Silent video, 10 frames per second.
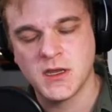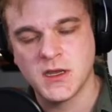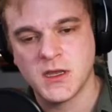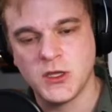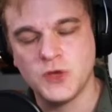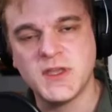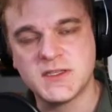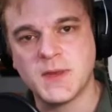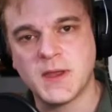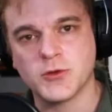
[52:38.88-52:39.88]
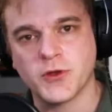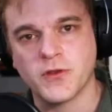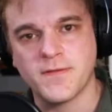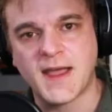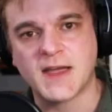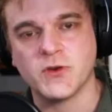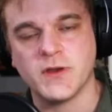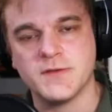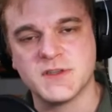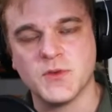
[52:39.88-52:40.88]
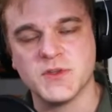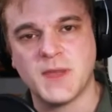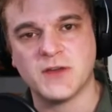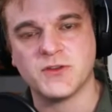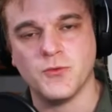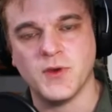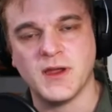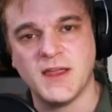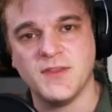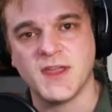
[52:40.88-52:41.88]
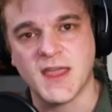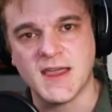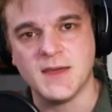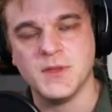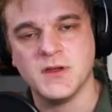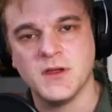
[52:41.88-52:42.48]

you need to be able to go to the factory if someone's about to end the game.